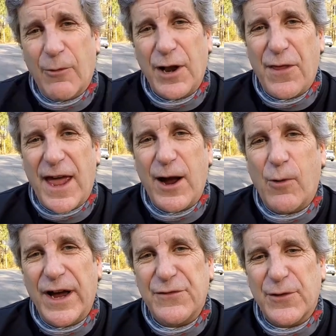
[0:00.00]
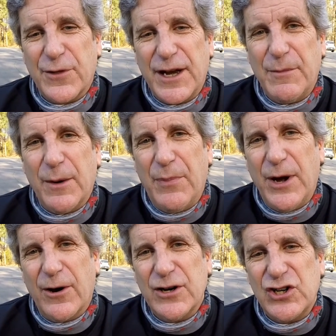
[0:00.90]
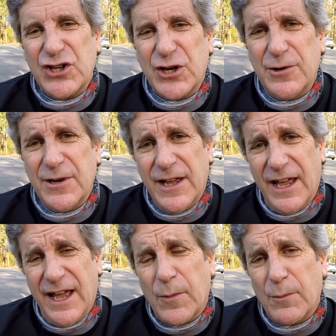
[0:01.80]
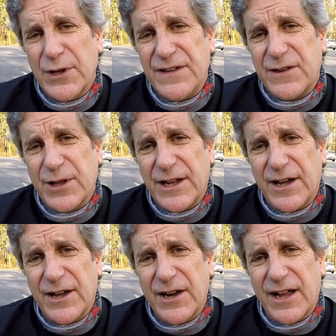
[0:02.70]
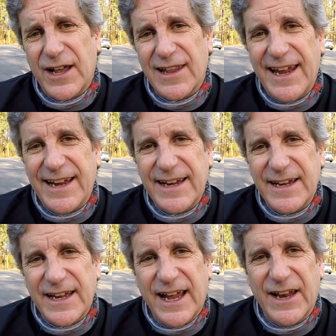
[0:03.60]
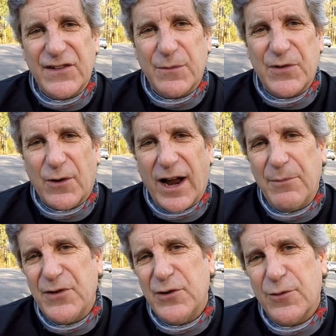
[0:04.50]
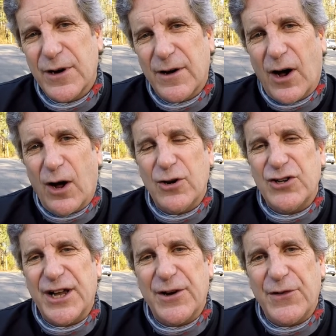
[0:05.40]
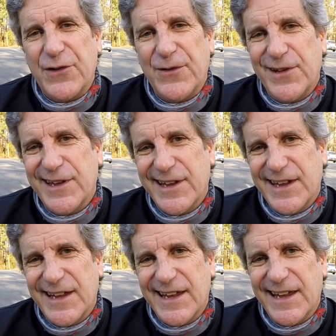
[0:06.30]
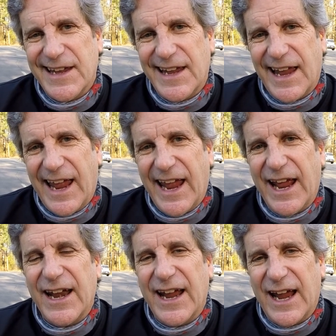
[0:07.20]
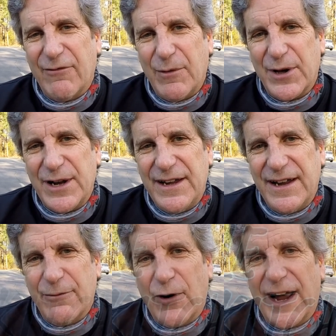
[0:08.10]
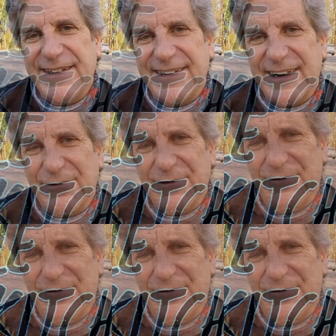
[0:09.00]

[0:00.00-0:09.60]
want to thank Wes for letting me appear on his show. Please click on like and subscribe to all our channels. And everybody ride safe.